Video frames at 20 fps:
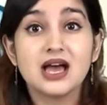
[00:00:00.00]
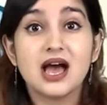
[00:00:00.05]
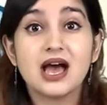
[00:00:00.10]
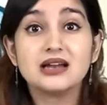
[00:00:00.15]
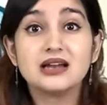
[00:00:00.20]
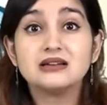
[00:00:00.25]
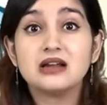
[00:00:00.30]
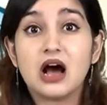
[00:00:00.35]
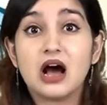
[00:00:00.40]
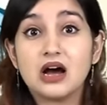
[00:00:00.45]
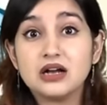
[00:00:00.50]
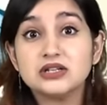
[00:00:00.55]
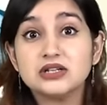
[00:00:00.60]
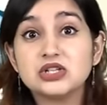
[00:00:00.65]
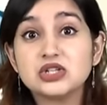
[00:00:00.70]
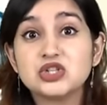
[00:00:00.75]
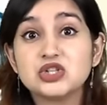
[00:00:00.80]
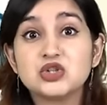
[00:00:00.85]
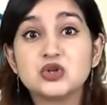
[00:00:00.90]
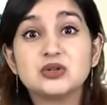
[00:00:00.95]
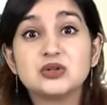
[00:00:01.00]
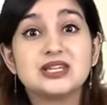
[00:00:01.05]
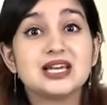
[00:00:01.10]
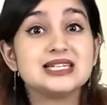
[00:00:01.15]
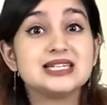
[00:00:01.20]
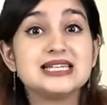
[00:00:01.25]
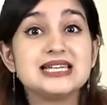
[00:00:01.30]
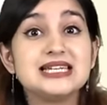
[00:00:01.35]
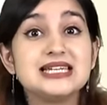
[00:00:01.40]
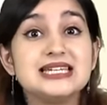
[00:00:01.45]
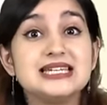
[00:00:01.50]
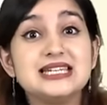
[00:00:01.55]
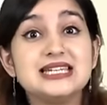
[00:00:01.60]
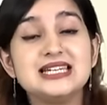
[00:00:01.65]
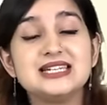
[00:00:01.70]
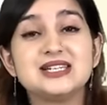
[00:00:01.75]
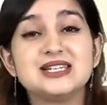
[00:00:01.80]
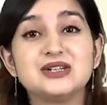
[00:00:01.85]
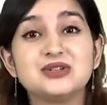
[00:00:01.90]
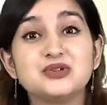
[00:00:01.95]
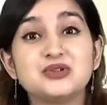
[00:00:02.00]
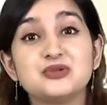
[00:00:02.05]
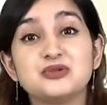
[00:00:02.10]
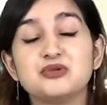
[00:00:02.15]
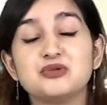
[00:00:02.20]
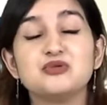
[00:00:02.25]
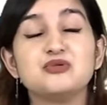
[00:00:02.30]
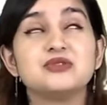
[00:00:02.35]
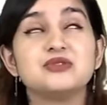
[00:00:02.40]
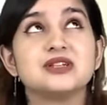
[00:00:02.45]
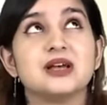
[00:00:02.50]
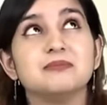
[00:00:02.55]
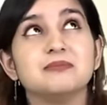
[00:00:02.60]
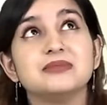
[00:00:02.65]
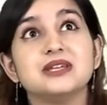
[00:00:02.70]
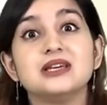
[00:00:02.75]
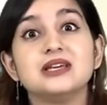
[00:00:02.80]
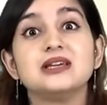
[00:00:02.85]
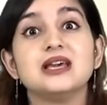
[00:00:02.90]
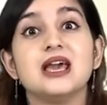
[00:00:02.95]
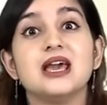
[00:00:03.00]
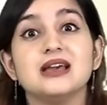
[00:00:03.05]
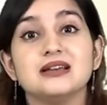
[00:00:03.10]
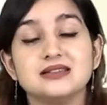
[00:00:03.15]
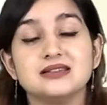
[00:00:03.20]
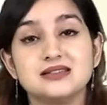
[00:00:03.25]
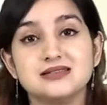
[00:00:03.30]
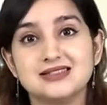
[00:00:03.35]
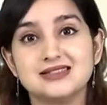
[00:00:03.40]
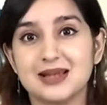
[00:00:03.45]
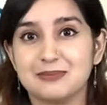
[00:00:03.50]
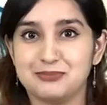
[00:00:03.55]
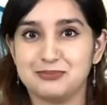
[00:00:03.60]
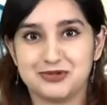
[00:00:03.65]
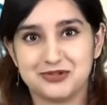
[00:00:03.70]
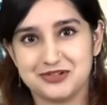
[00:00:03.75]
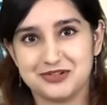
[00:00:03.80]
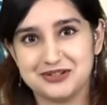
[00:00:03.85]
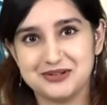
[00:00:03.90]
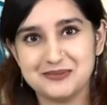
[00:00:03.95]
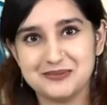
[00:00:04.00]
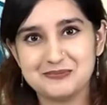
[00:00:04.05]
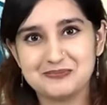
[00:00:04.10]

and understood that he needed to do something exceptional.